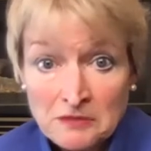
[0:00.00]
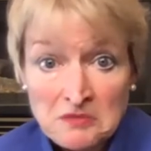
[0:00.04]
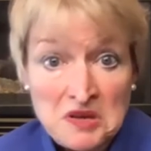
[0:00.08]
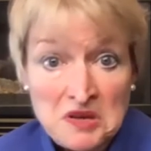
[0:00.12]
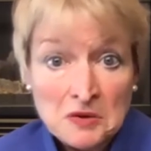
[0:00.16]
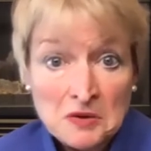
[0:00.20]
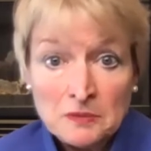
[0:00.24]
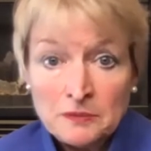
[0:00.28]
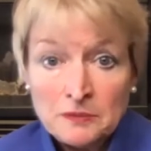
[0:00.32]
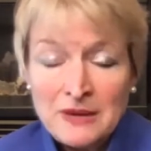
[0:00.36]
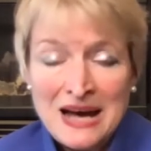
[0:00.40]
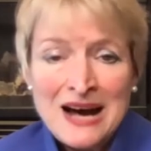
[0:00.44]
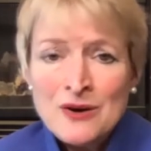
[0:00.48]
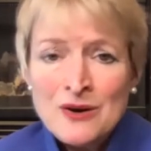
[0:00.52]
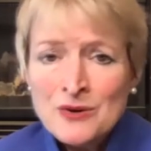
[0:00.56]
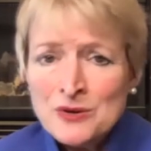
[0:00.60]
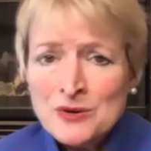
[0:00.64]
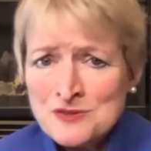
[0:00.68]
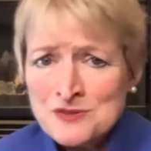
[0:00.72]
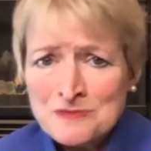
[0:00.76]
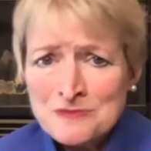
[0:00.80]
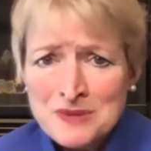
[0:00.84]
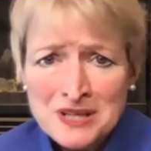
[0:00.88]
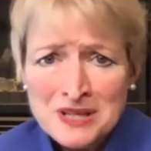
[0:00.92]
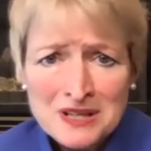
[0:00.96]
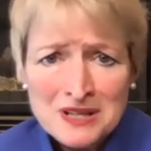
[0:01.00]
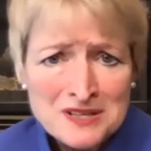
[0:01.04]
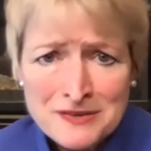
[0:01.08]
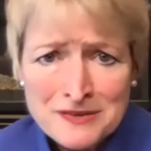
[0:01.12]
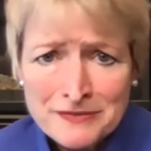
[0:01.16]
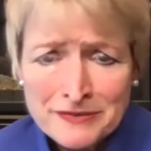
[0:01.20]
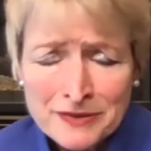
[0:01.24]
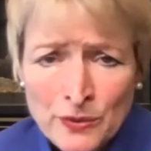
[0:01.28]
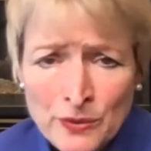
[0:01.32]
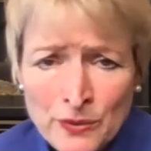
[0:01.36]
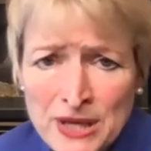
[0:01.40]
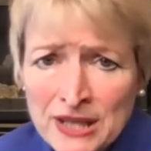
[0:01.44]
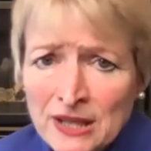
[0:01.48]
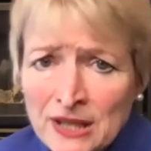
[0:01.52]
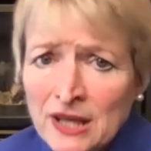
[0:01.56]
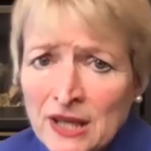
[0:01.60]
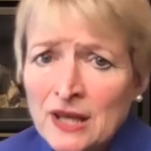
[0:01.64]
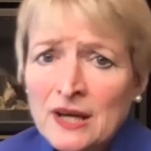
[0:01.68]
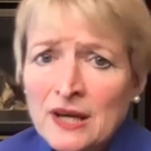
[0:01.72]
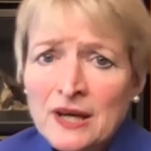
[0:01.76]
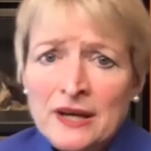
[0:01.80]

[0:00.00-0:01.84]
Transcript: you know, hours of meetings every week,